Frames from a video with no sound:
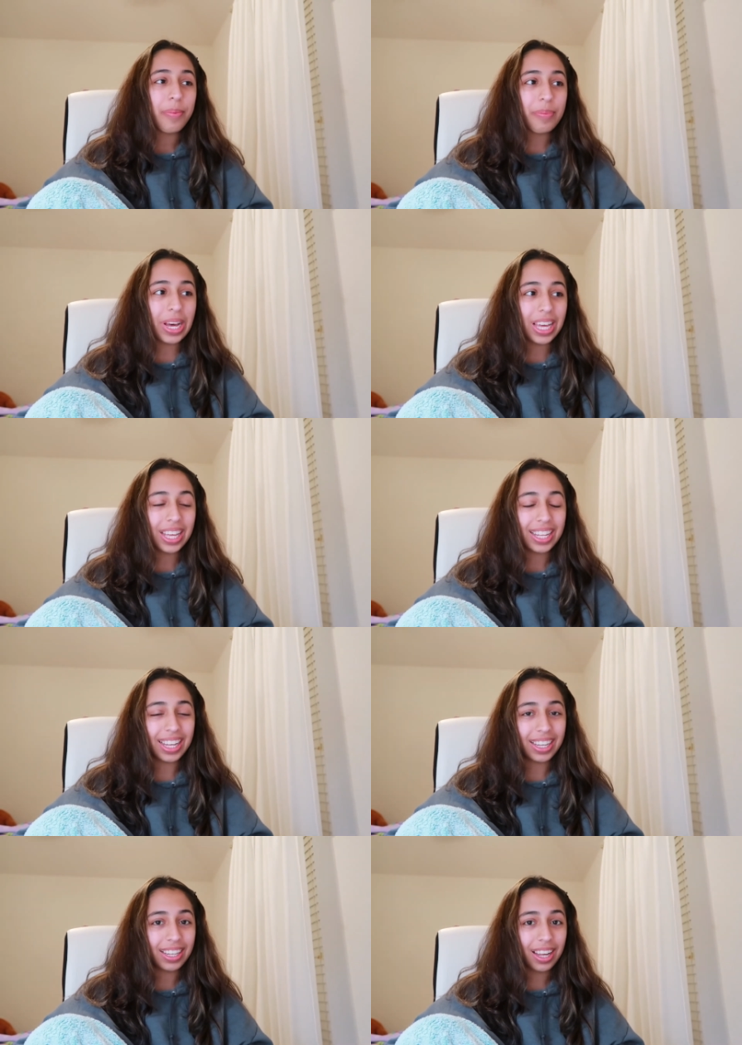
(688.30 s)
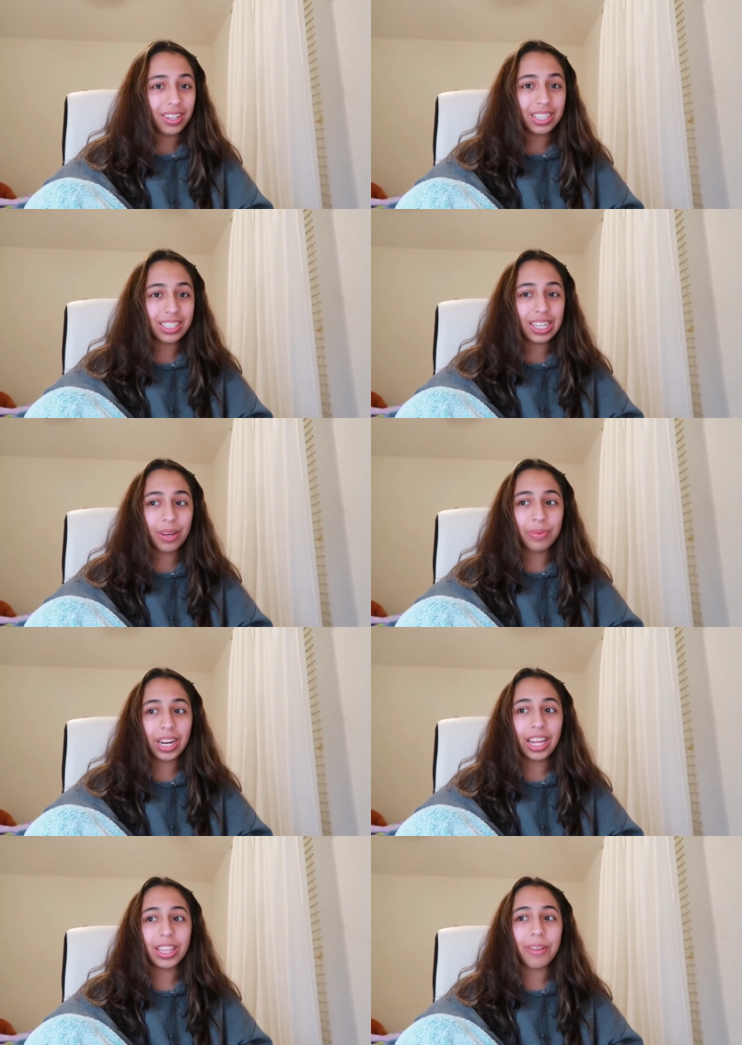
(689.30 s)
but this is how I'm gonna
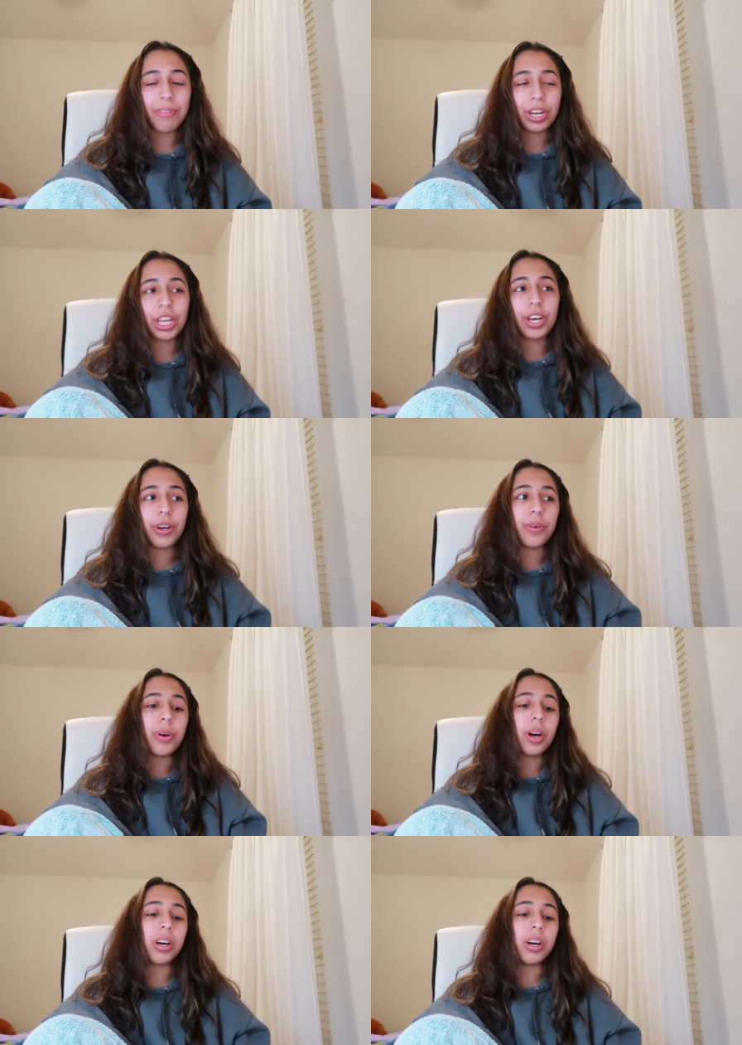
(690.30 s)
end the video.